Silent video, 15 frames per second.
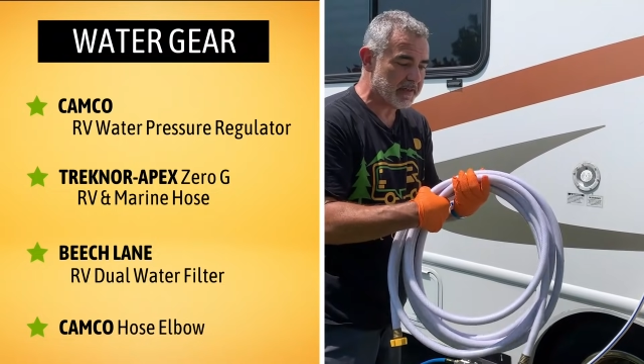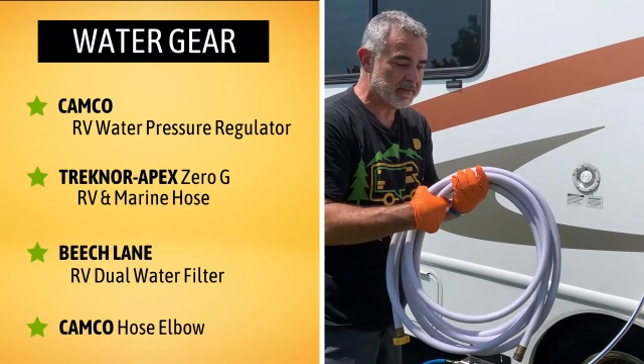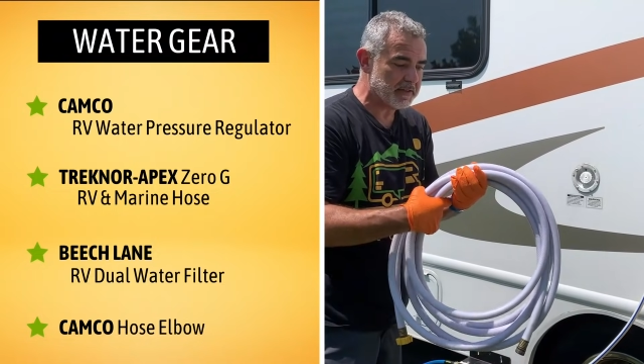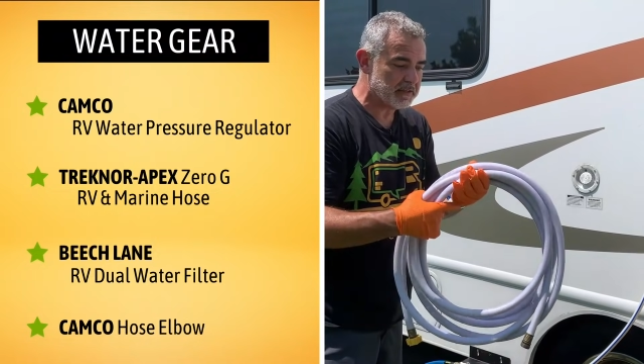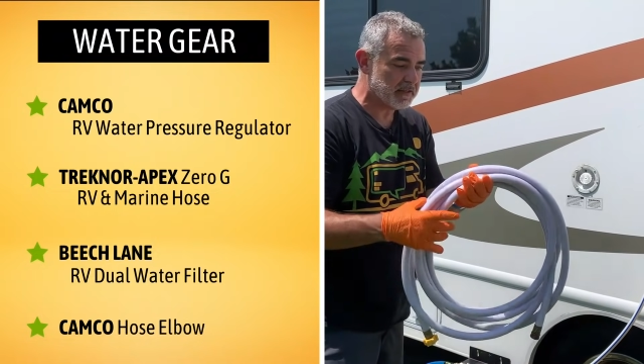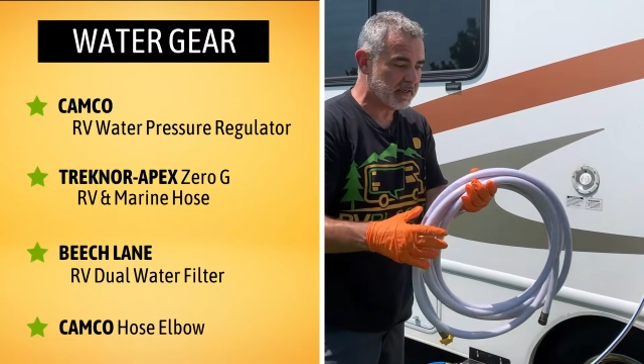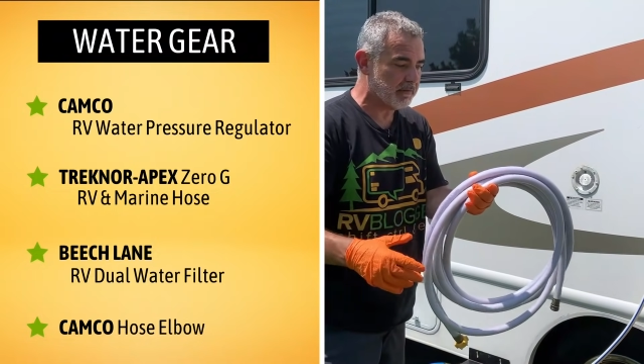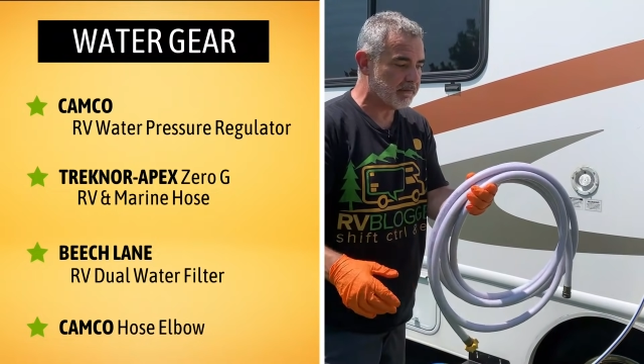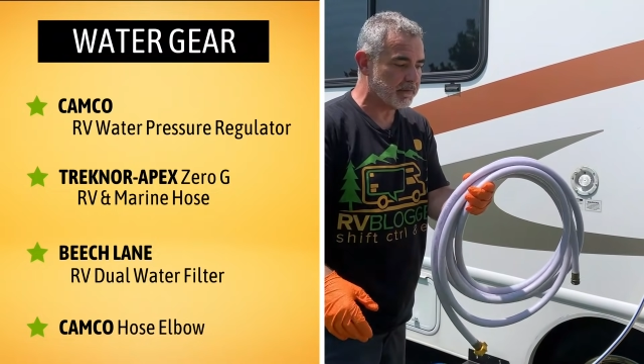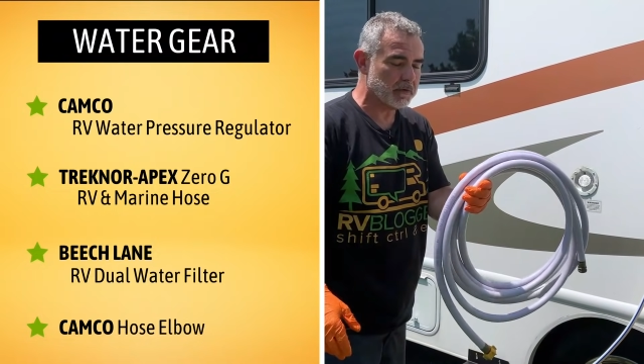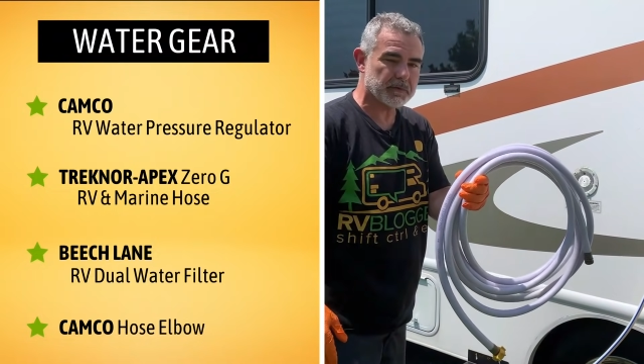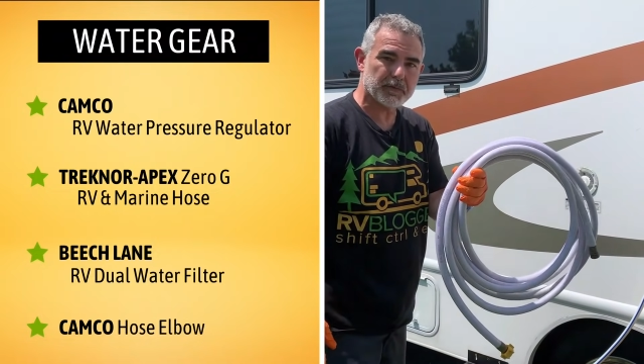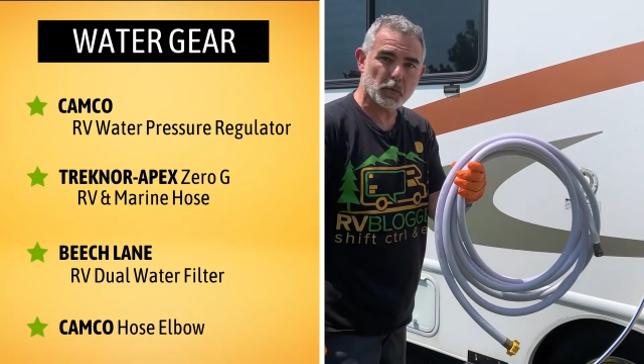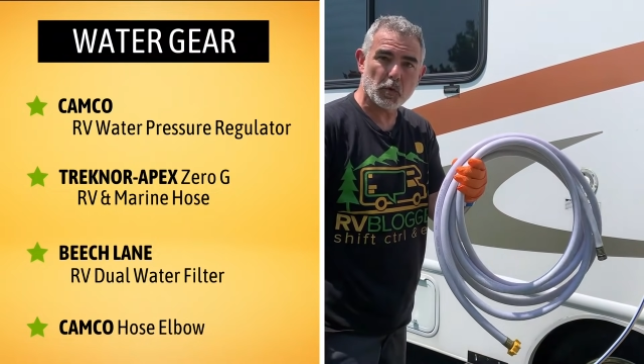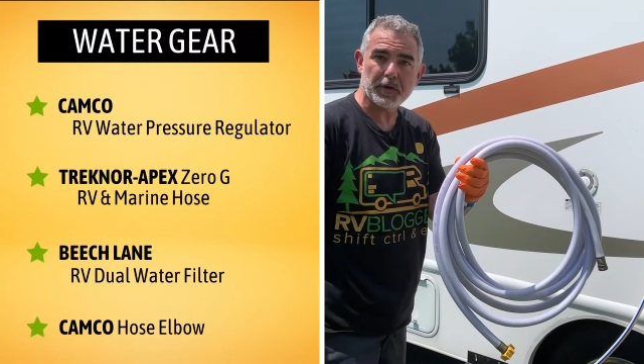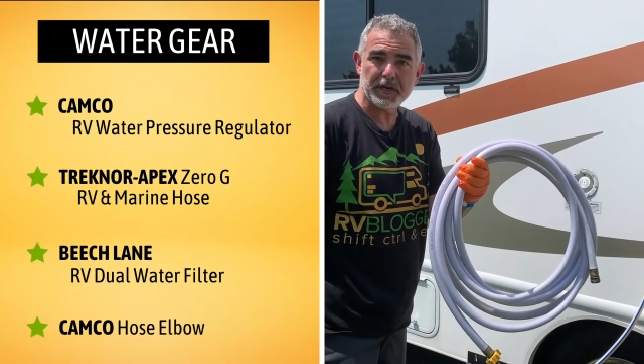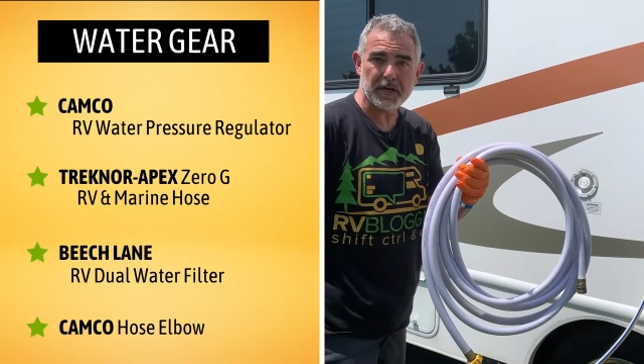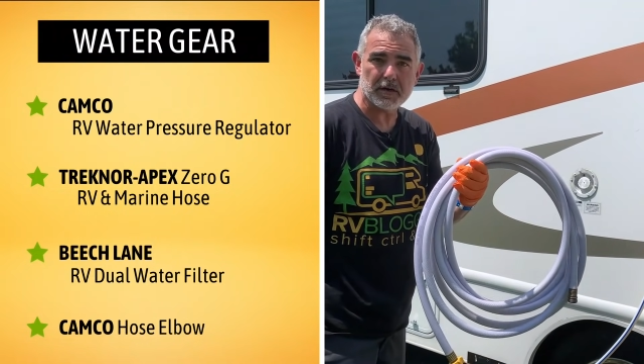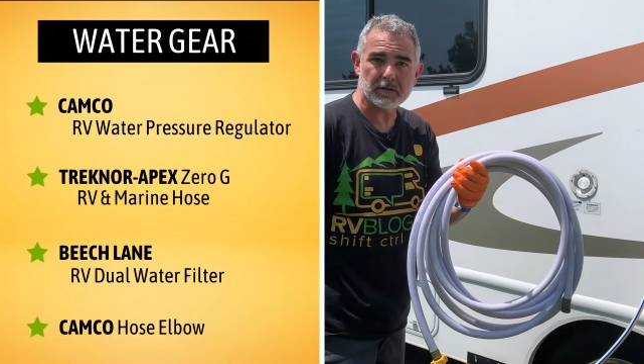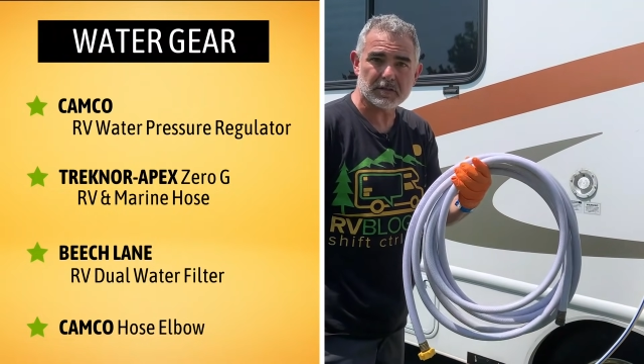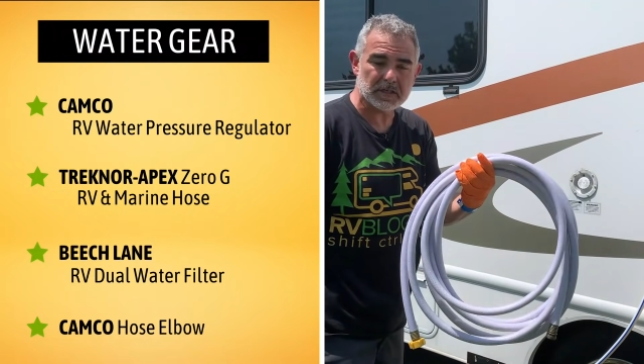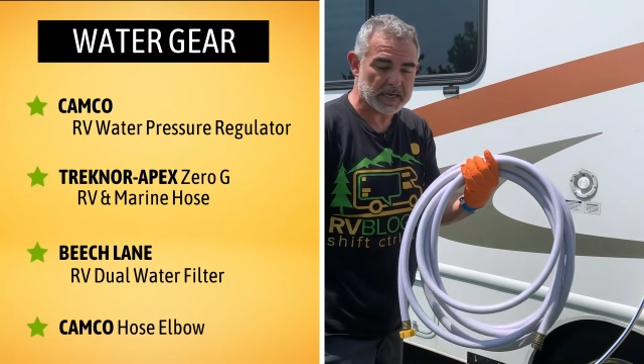had this thing for four
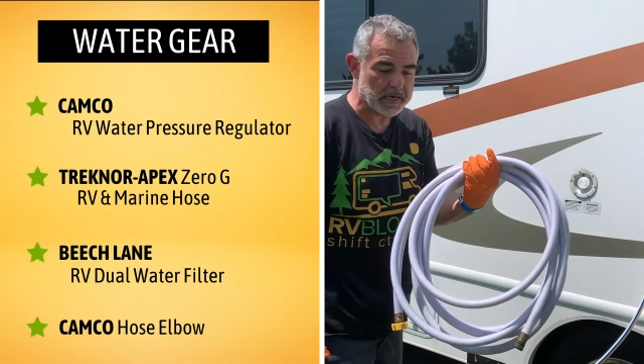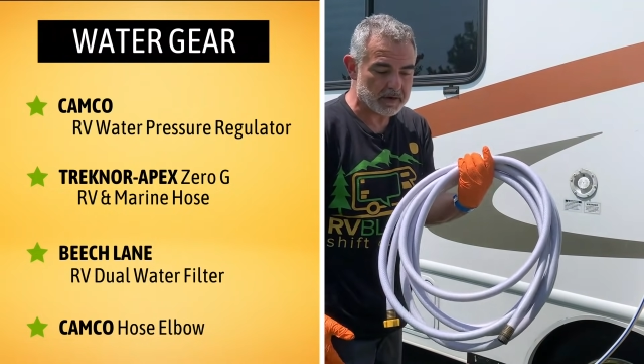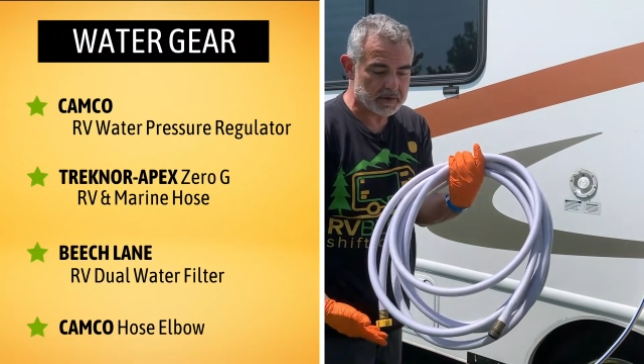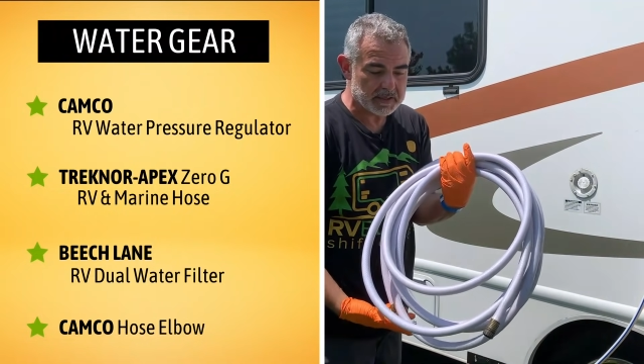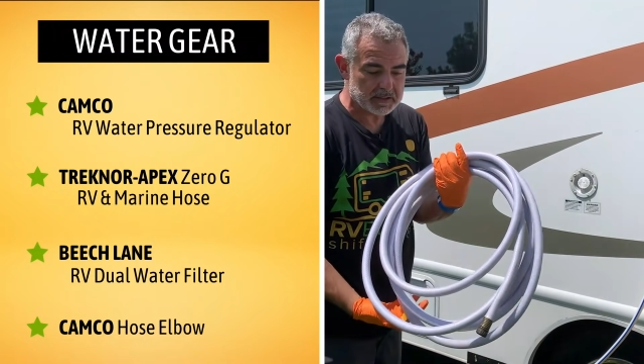years now,